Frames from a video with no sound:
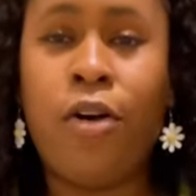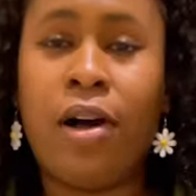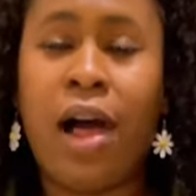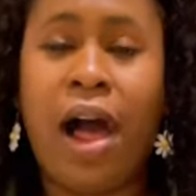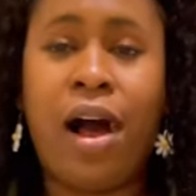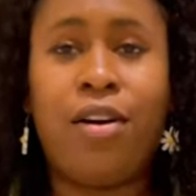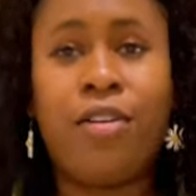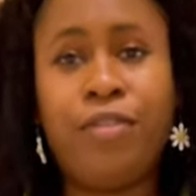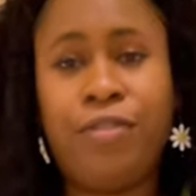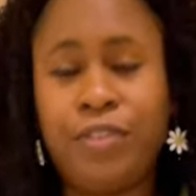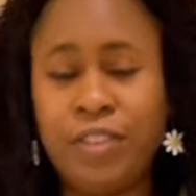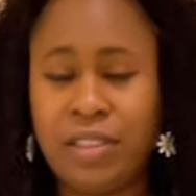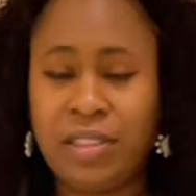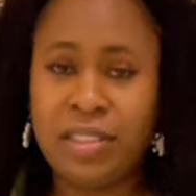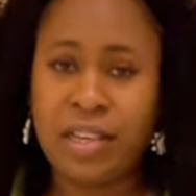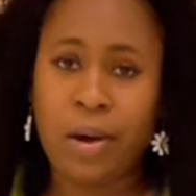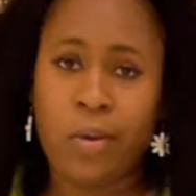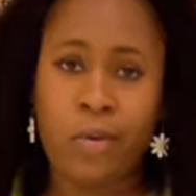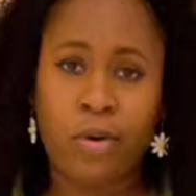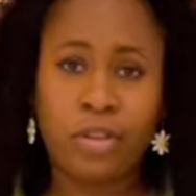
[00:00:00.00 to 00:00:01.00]
outfits
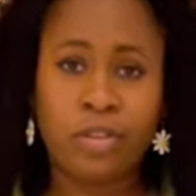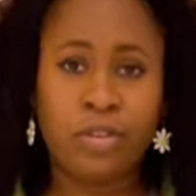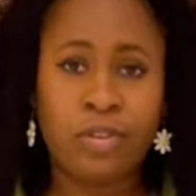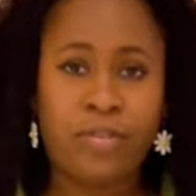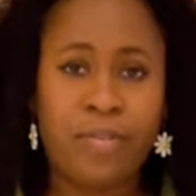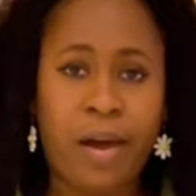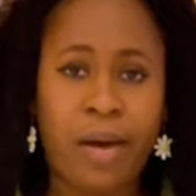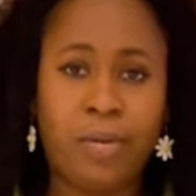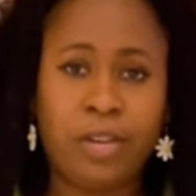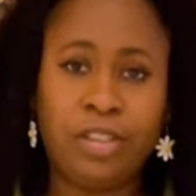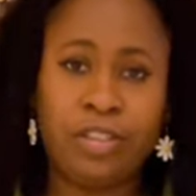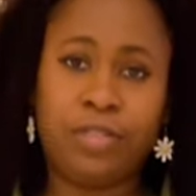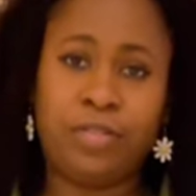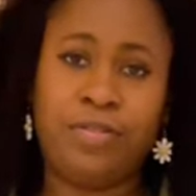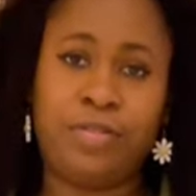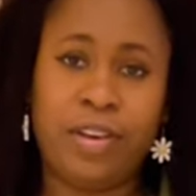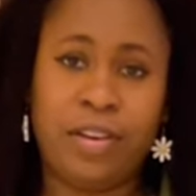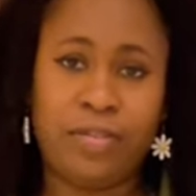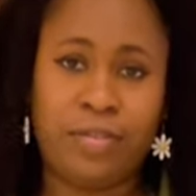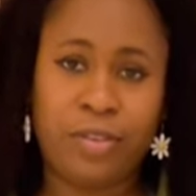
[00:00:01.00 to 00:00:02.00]
I wore so far with your
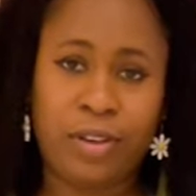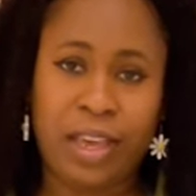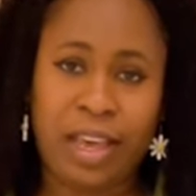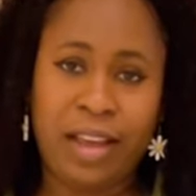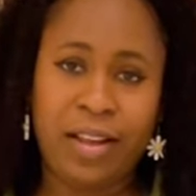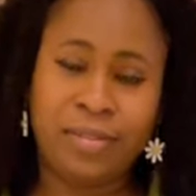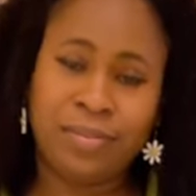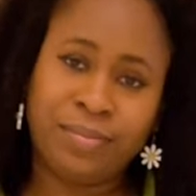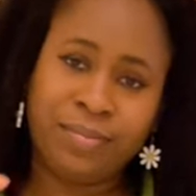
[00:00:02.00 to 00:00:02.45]
faith, okay?